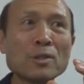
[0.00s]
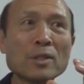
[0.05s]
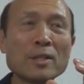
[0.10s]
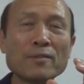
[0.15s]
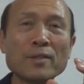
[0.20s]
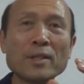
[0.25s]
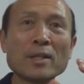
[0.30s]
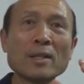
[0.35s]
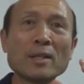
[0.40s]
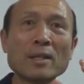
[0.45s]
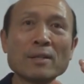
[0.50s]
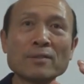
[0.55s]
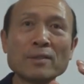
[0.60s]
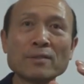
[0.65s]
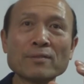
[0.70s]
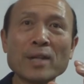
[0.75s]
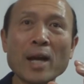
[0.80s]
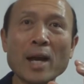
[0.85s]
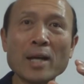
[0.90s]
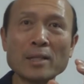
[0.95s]
to live in the love
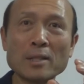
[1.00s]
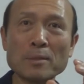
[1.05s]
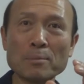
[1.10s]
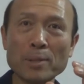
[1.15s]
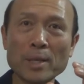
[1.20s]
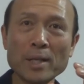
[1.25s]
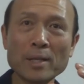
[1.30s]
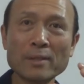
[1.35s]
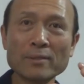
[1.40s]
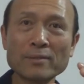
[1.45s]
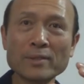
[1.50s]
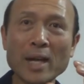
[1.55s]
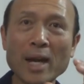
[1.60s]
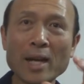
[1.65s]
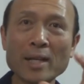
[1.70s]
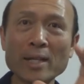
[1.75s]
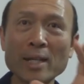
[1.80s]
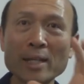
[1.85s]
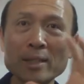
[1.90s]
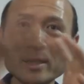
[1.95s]
of God and the plan of
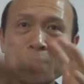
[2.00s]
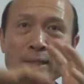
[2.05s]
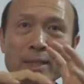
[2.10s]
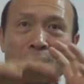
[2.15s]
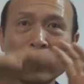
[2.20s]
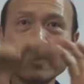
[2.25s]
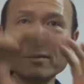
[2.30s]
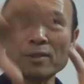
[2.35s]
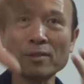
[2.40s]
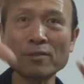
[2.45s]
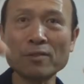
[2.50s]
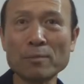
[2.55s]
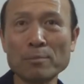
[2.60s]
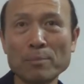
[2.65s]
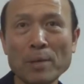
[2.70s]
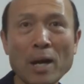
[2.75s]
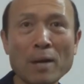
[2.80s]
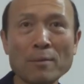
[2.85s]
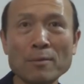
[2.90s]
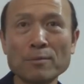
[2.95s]
God, and take care of
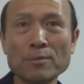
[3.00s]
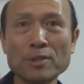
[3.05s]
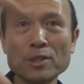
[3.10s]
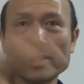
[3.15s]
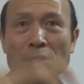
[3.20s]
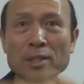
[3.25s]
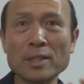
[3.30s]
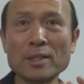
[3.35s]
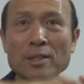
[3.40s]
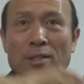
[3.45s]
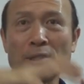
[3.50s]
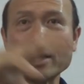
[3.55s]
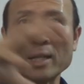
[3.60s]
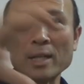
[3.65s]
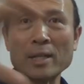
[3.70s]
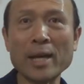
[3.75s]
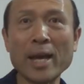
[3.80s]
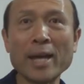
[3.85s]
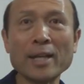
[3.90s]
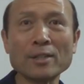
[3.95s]
different problems, sins
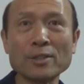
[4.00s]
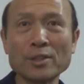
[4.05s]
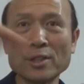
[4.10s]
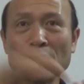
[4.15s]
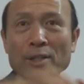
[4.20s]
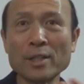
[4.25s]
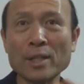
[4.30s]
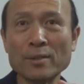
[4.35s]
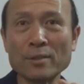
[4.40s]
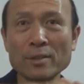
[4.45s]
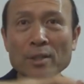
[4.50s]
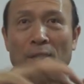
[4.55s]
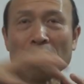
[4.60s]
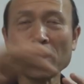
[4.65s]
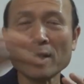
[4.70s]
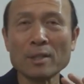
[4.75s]
and anger, and